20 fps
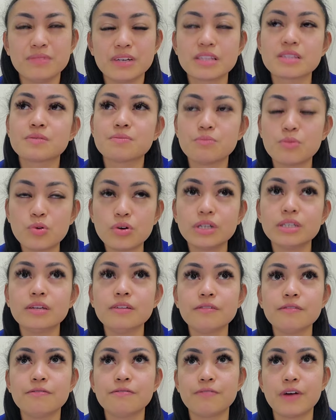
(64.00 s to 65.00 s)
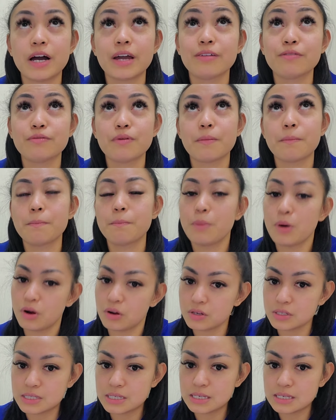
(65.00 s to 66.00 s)
it's more than 5
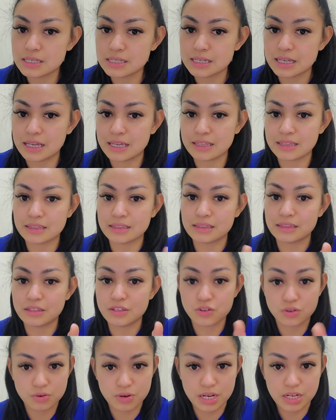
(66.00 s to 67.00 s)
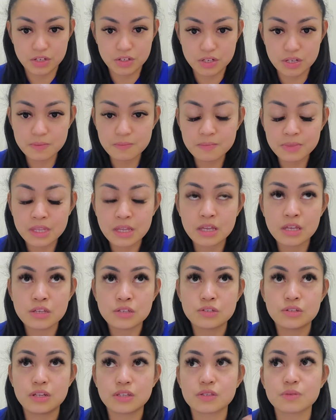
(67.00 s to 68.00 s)
boxes in duration,
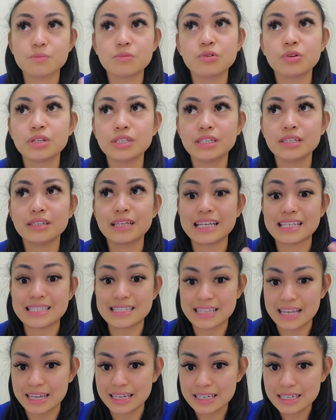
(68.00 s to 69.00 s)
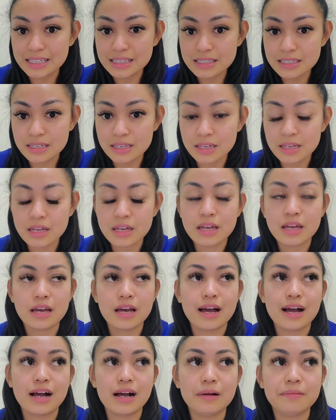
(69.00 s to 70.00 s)
so that's more than a second.
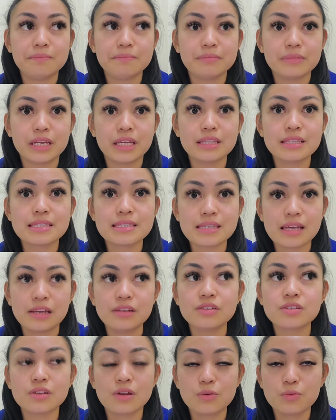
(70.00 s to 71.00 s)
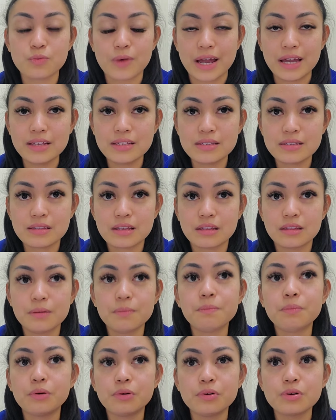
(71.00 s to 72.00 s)
In sinus arrest, the
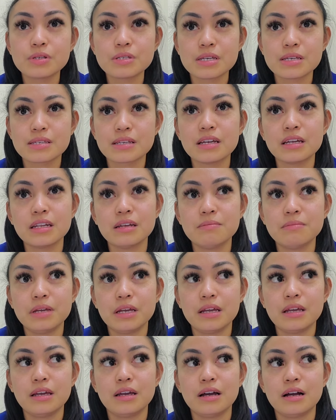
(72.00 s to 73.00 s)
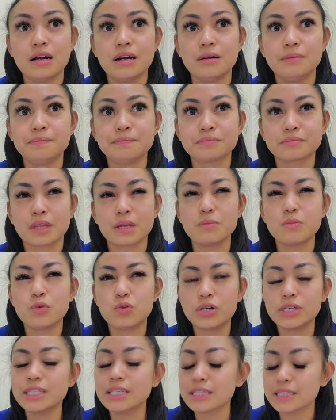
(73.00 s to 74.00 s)
pause is gonna be
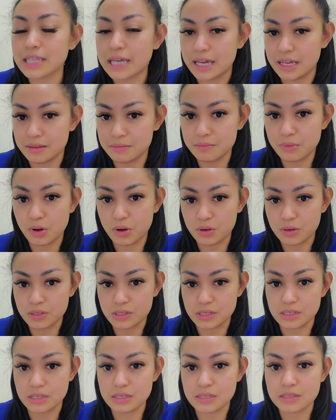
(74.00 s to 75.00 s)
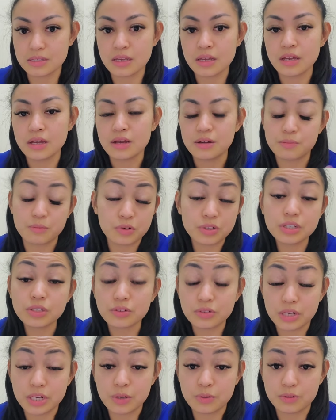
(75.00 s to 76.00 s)
more than 10 boxes, more than
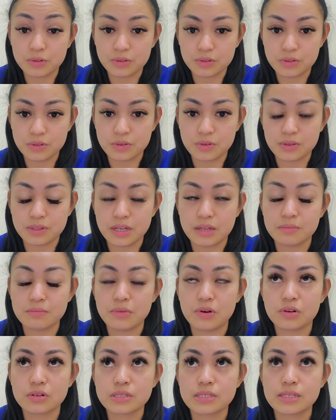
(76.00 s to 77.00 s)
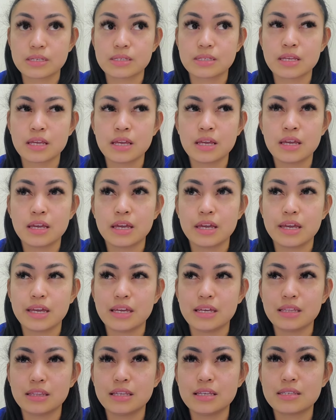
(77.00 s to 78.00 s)
or equal to 10 boxes.
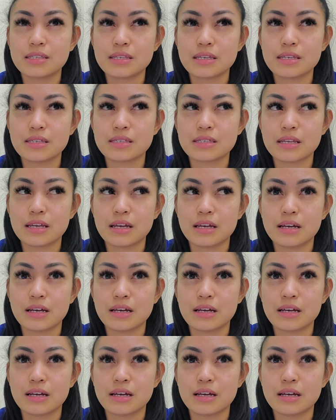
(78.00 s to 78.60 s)
And this is